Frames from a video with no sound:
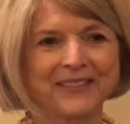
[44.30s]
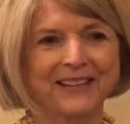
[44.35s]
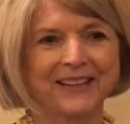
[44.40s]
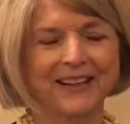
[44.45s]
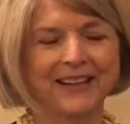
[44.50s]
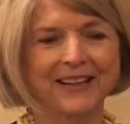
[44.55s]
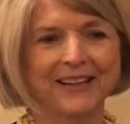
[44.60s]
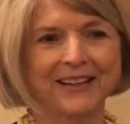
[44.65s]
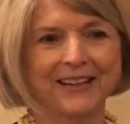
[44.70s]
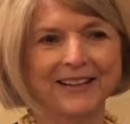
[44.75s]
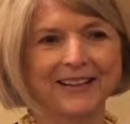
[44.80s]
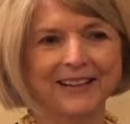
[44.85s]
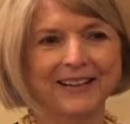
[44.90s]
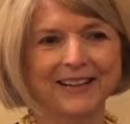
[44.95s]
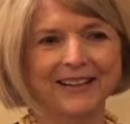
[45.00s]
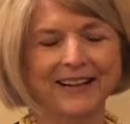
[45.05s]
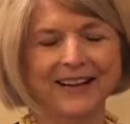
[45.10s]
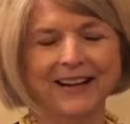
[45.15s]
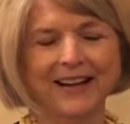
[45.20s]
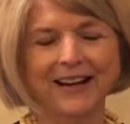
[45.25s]
and
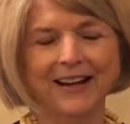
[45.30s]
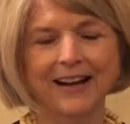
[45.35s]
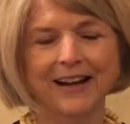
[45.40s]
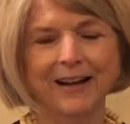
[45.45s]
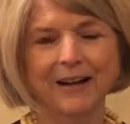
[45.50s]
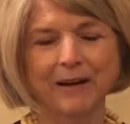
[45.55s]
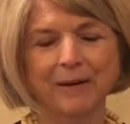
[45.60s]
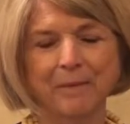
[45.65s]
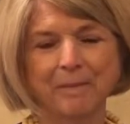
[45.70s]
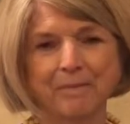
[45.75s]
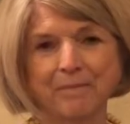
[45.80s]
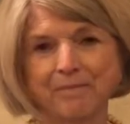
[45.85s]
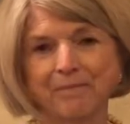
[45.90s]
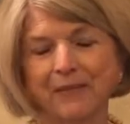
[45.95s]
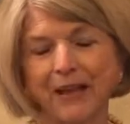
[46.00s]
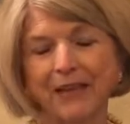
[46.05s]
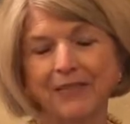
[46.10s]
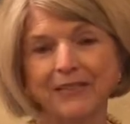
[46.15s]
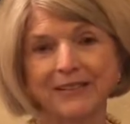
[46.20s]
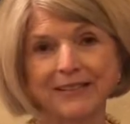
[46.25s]
um,
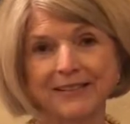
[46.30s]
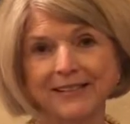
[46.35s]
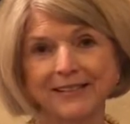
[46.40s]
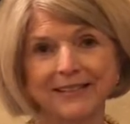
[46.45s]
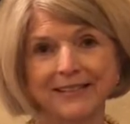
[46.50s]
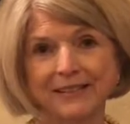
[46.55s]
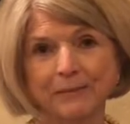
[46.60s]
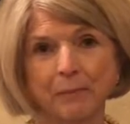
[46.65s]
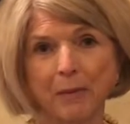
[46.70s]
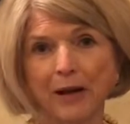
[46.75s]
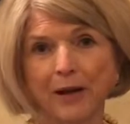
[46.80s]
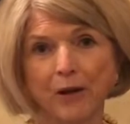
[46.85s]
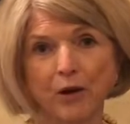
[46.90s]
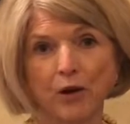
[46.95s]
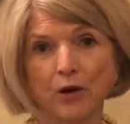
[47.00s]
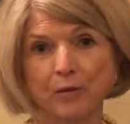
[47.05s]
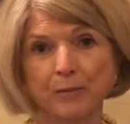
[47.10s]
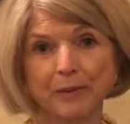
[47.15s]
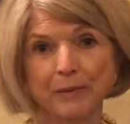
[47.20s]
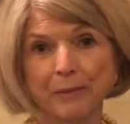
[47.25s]
this is my
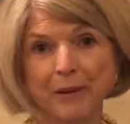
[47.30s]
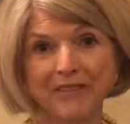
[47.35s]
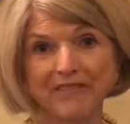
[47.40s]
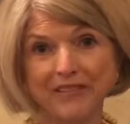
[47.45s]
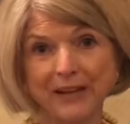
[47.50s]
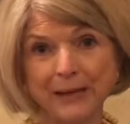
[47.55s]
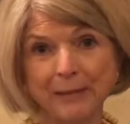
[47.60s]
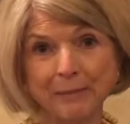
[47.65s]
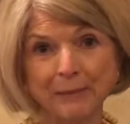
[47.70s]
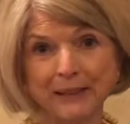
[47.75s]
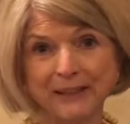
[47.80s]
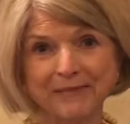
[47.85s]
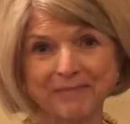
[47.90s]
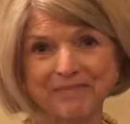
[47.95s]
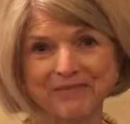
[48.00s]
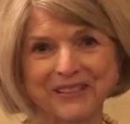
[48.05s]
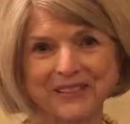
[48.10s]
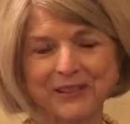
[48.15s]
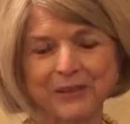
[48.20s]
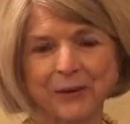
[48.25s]
home and my family.
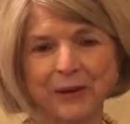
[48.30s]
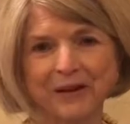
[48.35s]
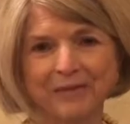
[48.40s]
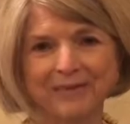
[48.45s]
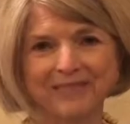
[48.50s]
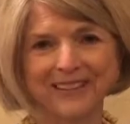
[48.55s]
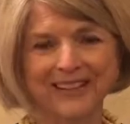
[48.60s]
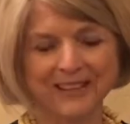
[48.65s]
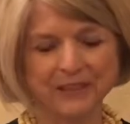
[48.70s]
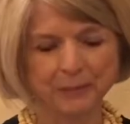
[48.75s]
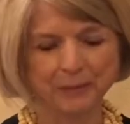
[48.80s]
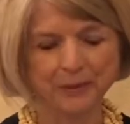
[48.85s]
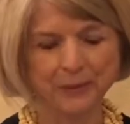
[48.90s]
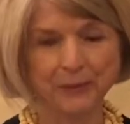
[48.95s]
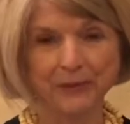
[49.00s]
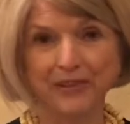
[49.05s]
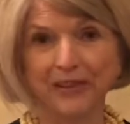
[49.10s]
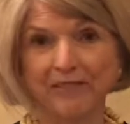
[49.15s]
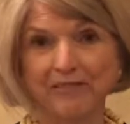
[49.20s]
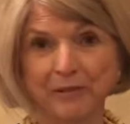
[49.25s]
So I'm glad to be
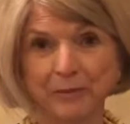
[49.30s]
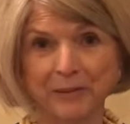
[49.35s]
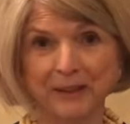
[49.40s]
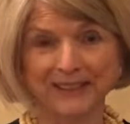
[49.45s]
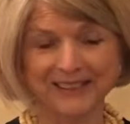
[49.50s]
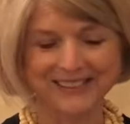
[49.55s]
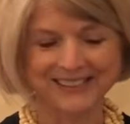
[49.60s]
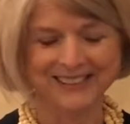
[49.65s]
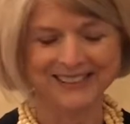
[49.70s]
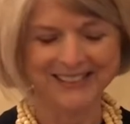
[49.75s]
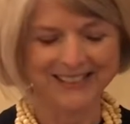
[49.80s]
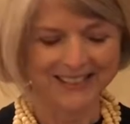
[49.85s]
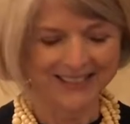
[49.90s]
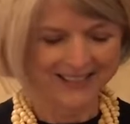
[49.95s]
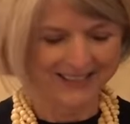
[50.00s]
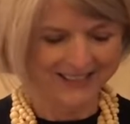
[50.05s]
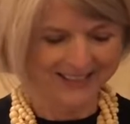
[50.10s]
with everybody today.